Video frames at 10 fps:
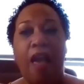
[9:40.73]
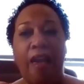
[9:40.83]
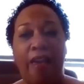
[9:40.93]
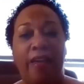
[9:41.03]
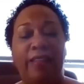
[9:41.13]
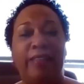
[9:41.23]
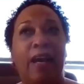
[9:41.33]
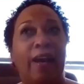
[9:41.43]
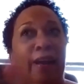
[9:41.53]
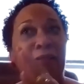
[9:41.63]
And
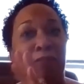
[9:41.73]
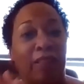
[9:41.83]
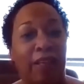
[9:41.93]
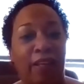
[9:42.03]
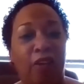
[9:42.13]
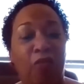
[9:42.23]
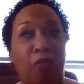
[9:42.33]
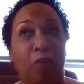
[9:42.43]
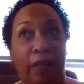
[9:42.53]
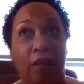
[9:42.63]
I'm like,
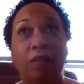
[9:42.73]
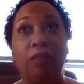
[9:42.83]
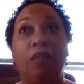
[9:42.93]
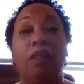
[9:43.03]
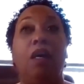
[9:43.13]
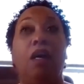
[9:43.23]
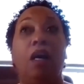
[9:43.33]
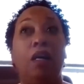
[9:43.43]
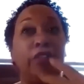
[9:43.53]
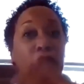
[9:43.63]
well,
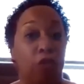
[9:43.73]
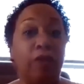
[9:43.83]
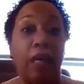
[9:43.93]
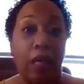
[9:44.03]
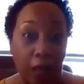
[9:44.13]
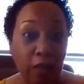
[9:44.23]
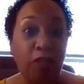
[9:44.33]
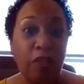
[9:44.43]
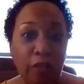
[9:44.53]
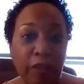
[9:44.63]
it's okay,
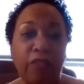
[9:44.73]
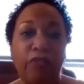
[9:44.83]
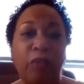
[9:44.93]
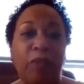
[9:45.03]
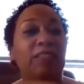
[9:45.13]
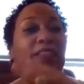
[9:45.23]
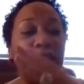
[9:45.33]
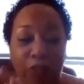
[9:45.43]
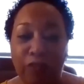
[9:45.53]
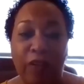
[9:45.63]
you know, that if you
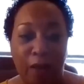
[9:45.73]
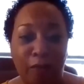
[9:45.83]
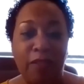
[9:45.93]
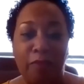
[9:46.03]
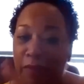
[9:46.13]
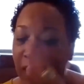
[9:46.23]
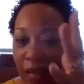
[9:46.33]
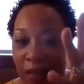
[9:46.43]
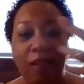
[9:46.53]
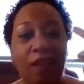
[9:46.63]
identify with
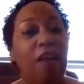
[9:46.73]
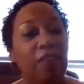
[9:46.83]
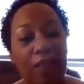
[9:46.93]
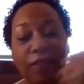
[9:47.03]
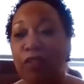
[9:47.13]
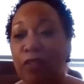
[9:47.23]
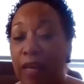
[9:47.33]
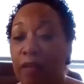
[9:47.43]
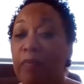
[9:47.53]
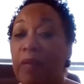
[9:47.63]
black, that's
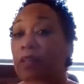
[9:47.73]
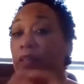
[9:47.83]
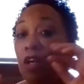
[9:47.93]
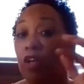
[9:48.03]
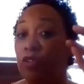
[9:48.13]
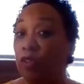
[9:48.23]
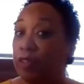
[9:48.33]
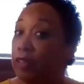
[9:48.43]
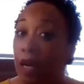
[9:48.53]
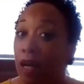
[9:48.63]
okay, but you're
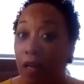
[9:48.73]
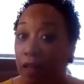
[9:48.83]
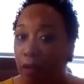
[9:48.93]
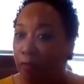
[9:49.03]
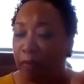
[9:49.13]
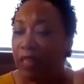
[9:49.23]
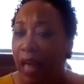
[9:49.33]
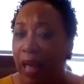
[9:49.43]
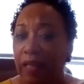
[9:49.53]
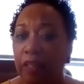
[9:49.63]
not
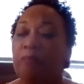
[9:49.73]
black.